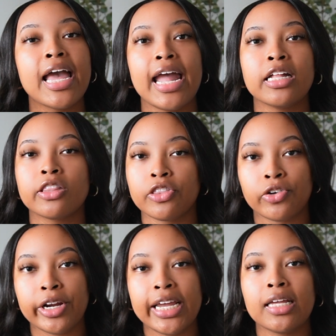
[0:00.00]
And
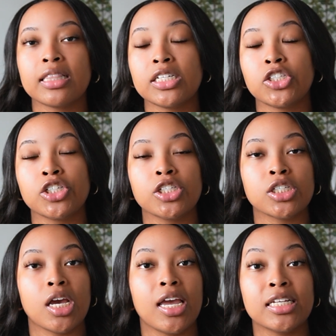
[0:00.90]
3, this
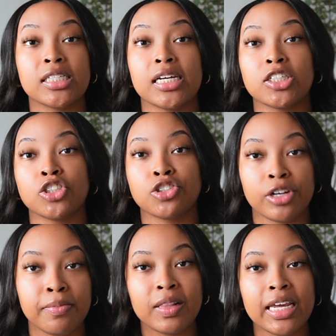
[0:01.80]
just is
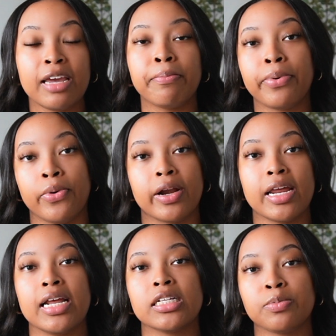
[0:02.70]
extremely
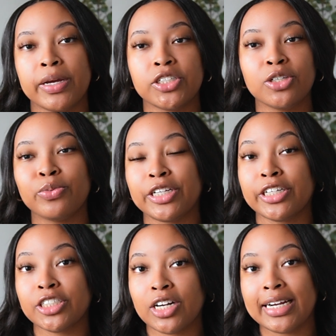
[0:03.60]
important, especially when
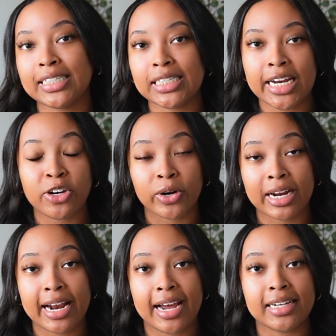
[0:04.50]
you're trying to stay
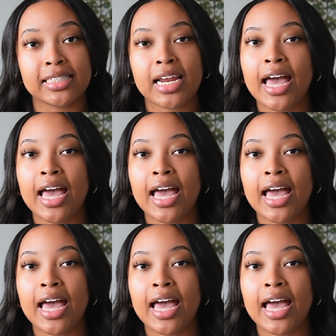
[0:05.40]
organized